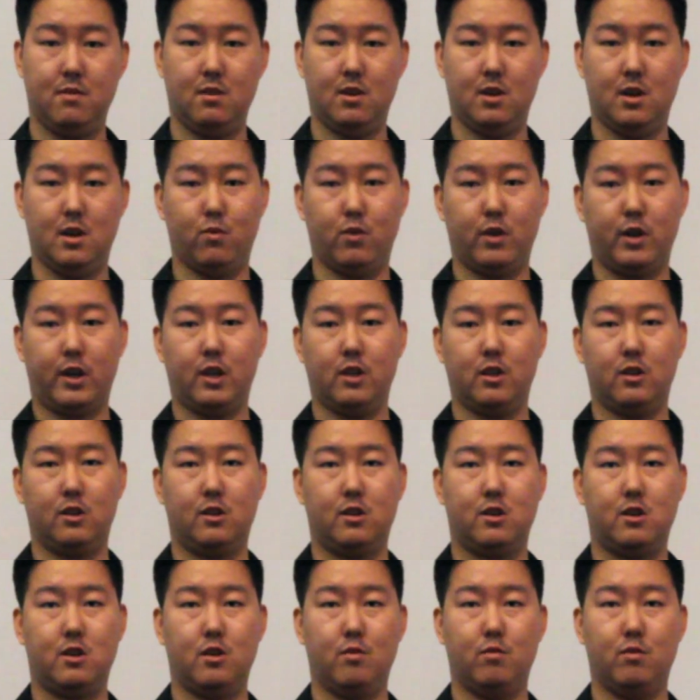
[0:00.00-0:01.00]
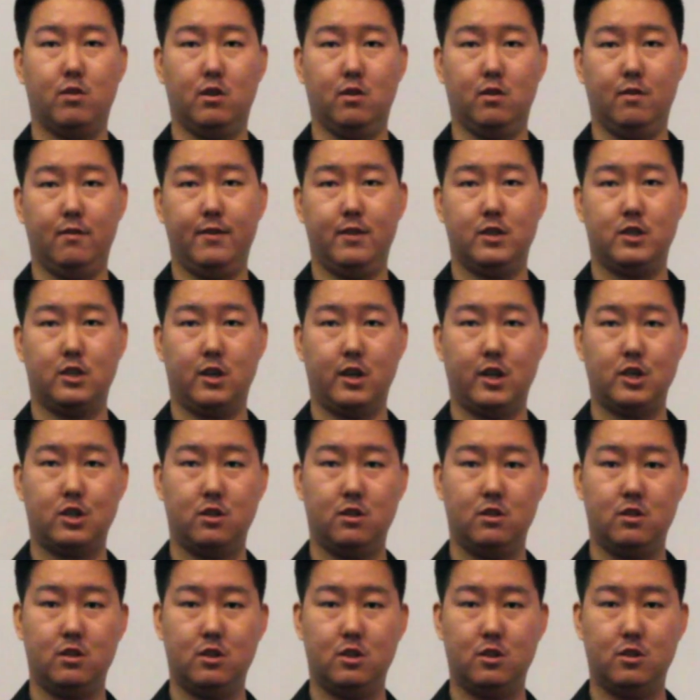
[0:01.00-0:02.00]
I work in the criminal
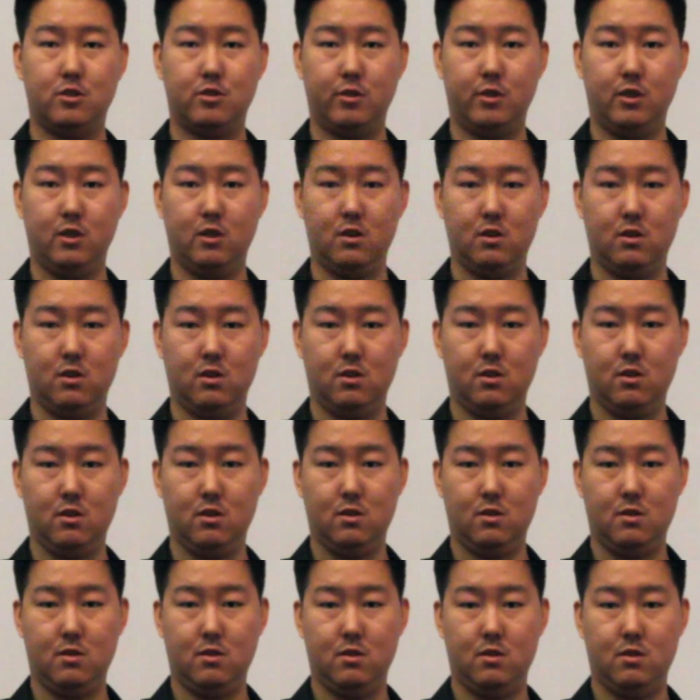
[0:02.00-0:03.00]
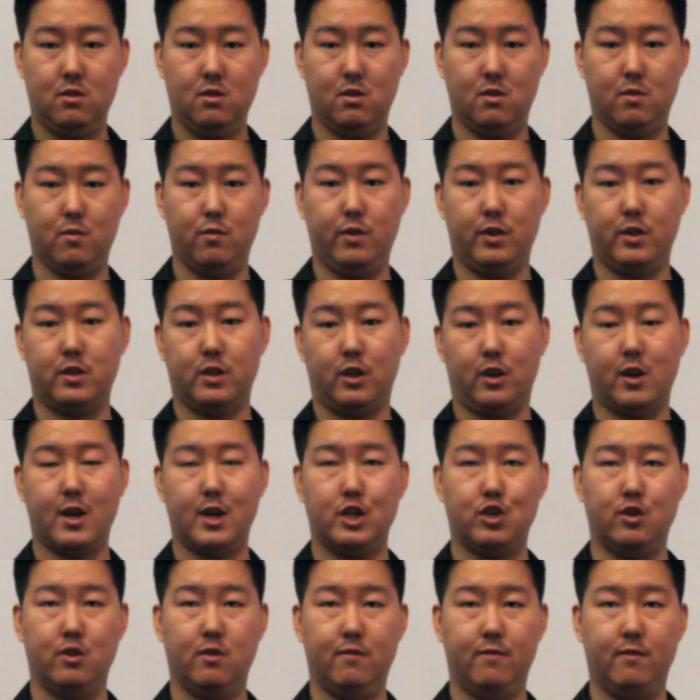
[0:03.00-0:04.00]
investigations industry. I'm a recent
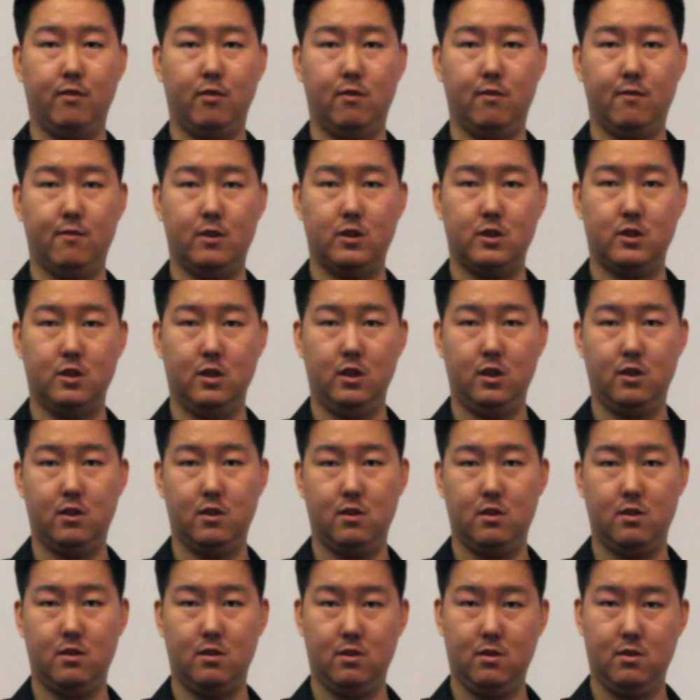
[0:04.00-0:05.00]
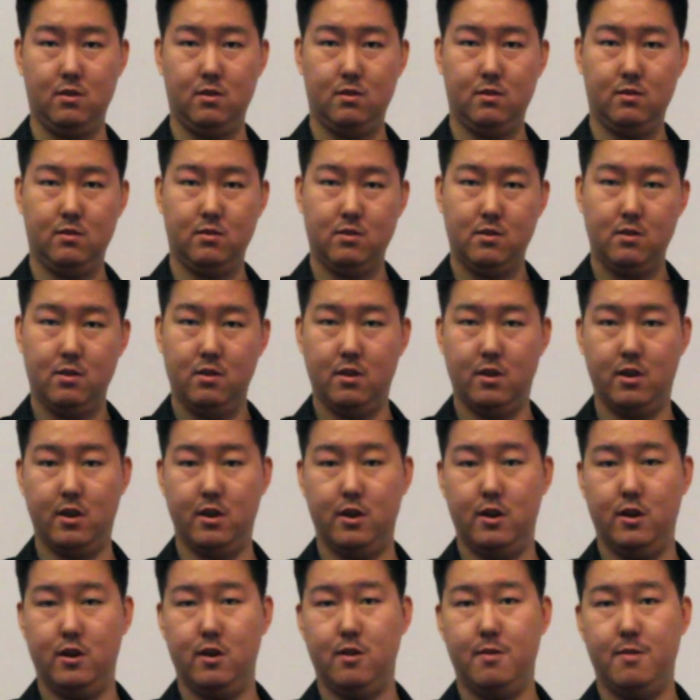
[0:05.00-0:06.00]
graduate of university,
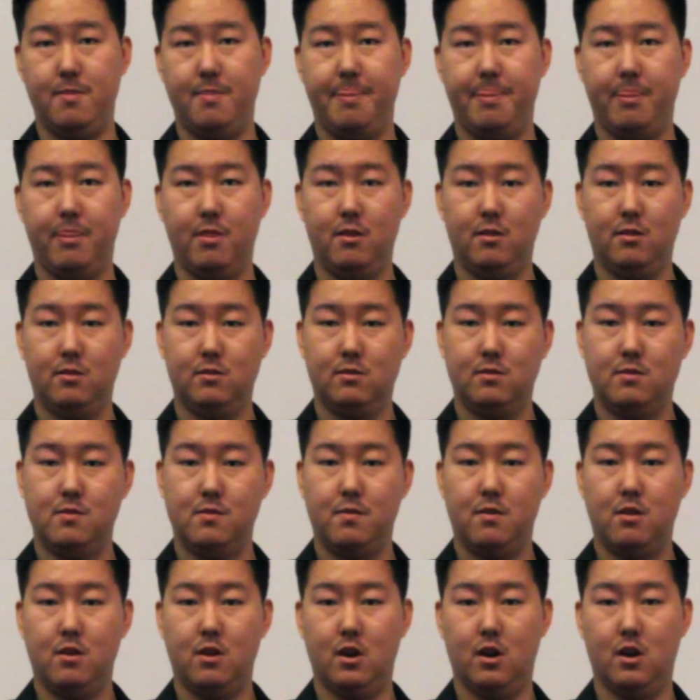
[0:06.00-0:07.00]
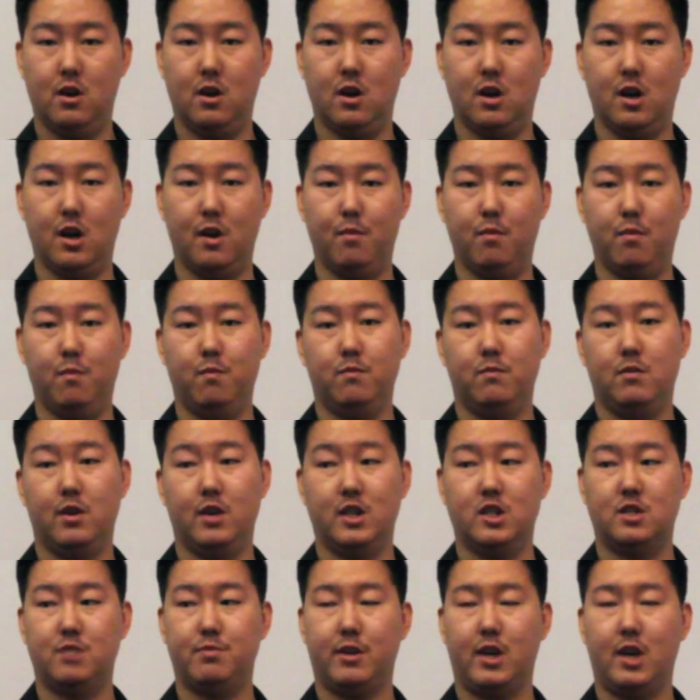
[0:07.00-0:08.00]
and I'm,
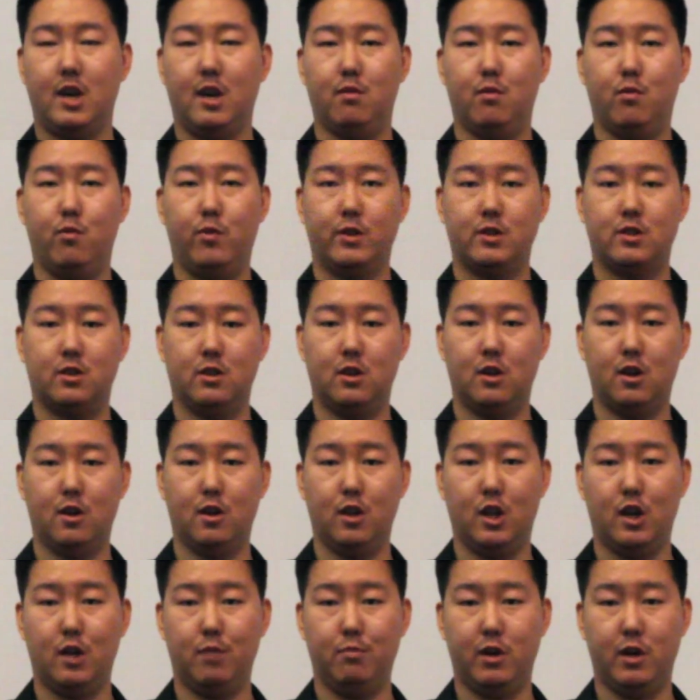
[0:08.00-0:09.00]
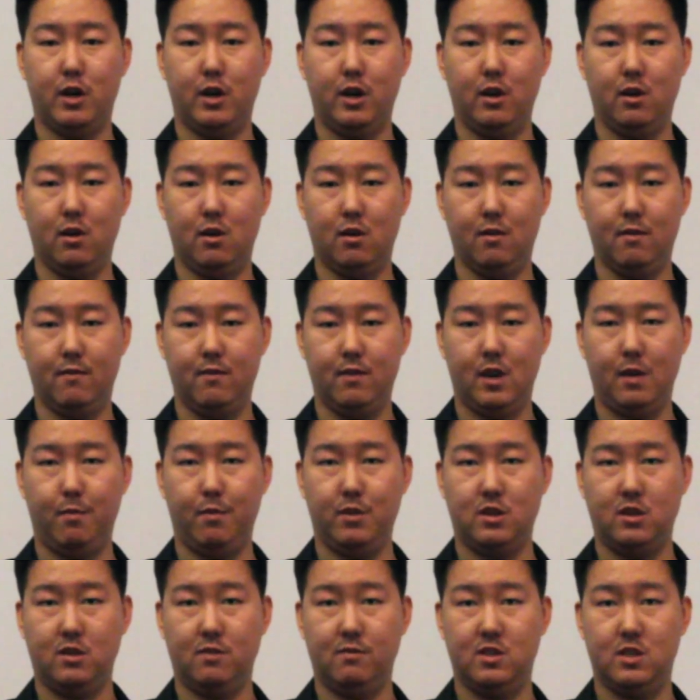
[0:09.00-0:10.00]
I just became a recent alumni of
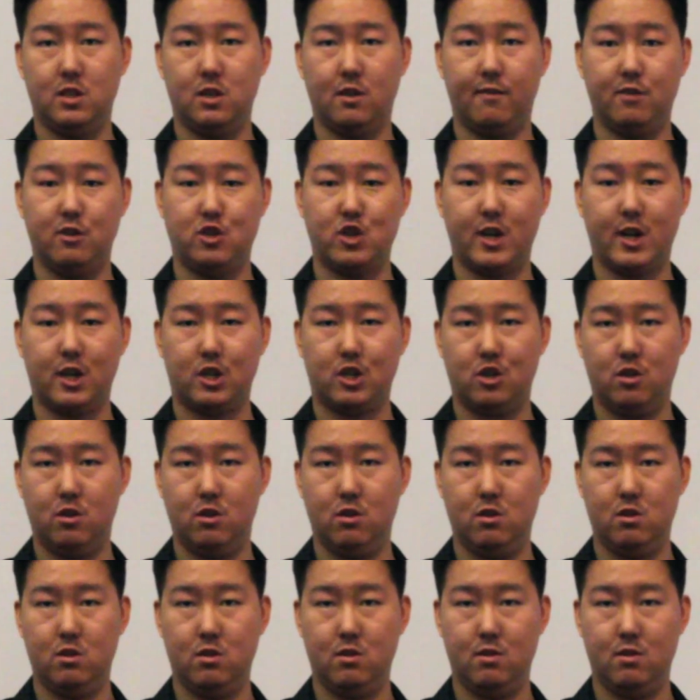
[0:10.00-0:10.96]
ABCs of Attraction.